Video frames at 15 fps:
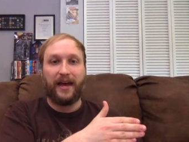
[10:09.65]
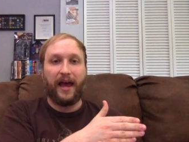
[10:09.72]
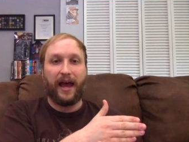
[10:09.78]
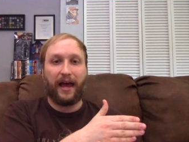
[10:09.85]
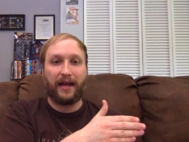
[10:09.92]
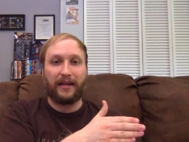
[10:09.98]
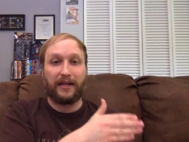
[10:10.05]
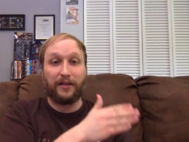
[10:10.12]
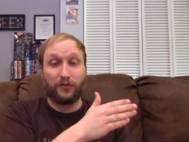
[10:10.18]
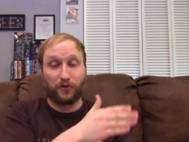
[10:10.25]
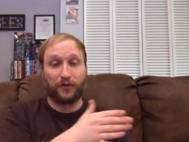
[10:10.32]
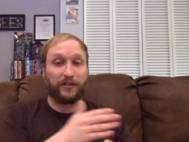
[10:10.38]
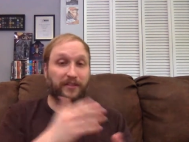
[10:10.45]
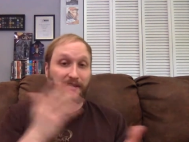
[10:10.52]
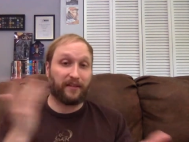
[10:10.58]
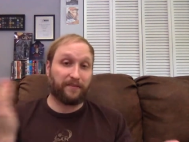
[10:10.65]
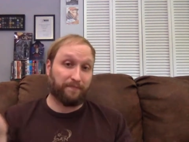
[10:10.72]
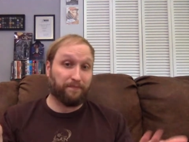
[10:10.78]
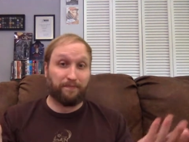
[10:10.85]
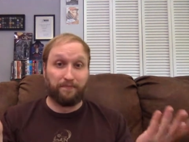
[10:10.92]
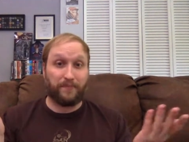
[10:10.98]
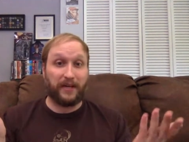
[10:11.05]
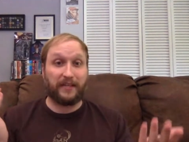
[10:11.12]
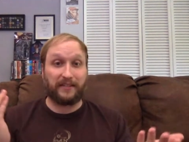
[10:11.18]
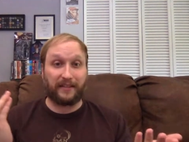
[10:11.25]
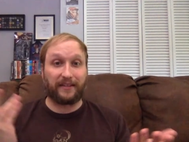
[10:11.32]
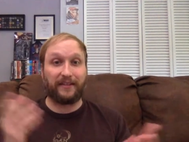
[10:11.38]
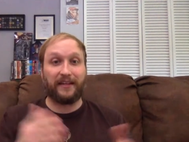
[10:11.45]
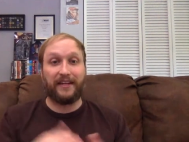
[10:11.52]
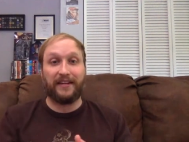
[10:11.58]
and interest
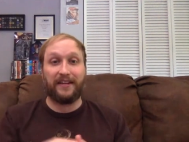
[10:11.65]
basically